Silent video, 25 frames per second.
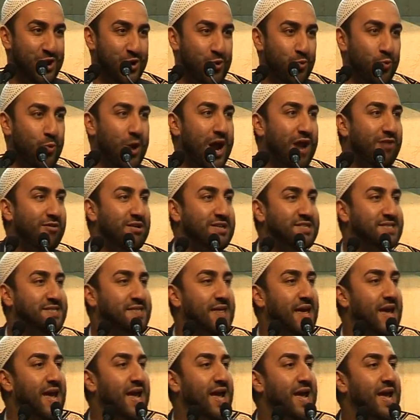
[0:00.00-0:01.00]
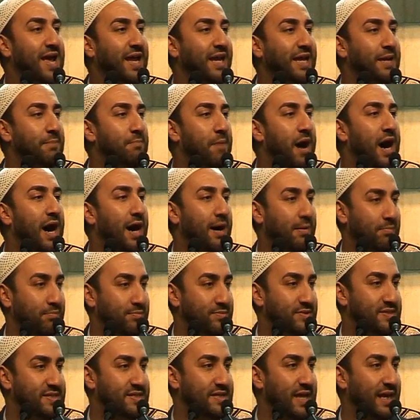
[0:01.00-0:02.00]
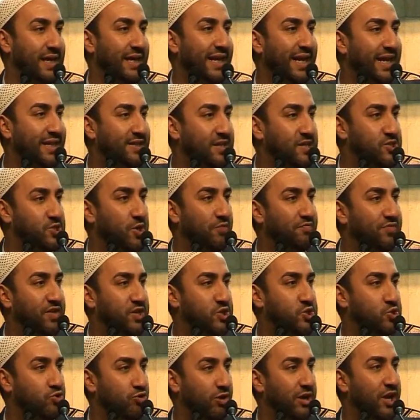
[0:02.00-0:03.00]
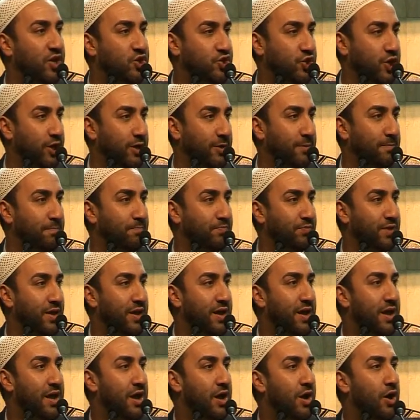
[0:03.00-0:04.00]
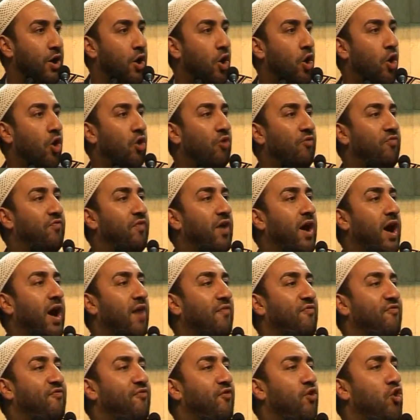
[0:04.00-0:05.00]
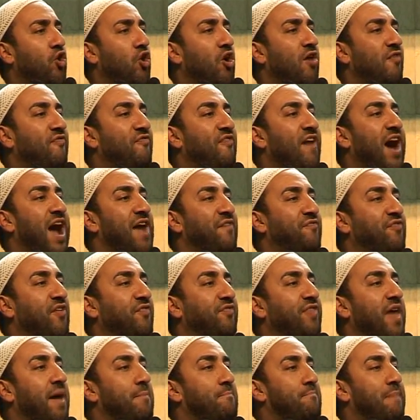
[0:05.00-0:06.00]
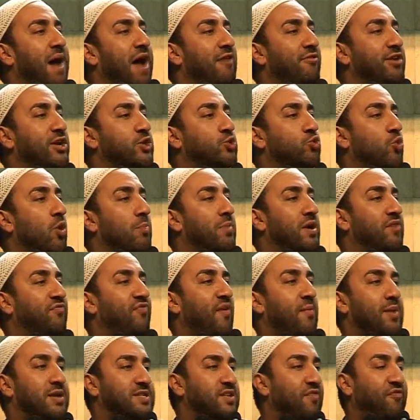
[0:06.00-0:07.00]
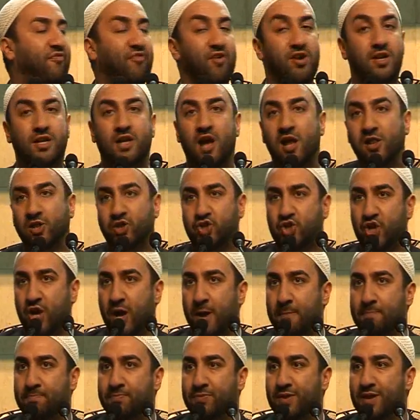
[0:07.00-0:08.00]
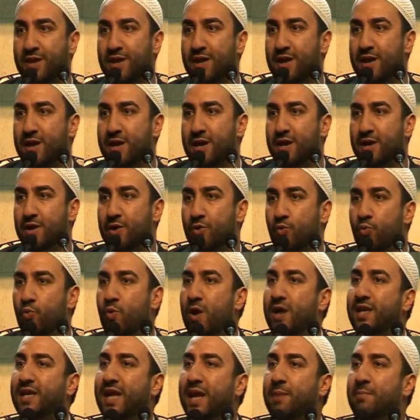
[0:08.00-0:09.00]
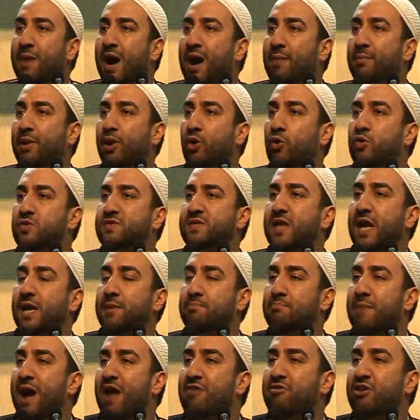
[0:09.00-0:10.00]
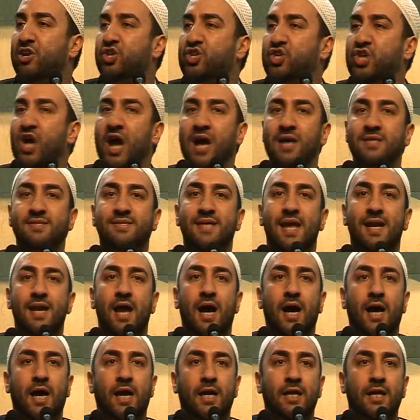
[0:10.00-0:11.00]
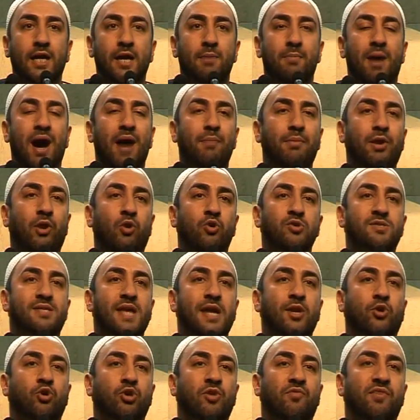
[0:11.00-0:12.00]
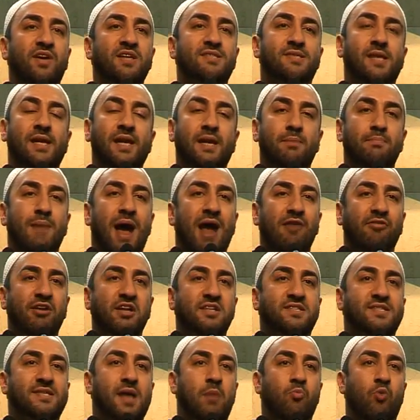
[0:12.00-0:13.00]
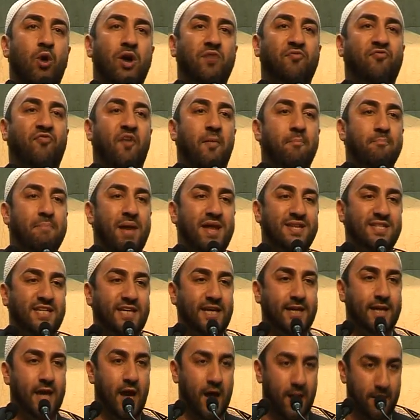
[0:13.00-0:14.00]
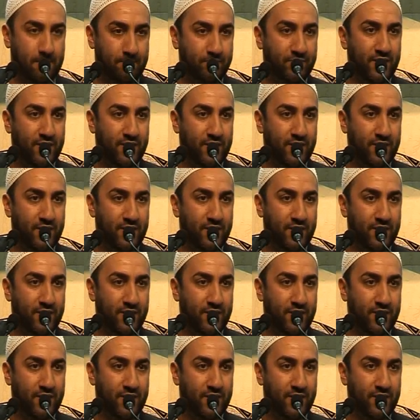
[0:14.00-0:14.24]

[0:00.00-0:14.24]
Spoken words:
Whereas their imams, the leaders of this religion, over 4 or 5 of them married women from a different culture. When Imam al-Hussein married Shah Zanan, Imam al-Hussein could have easily married someone from Medina,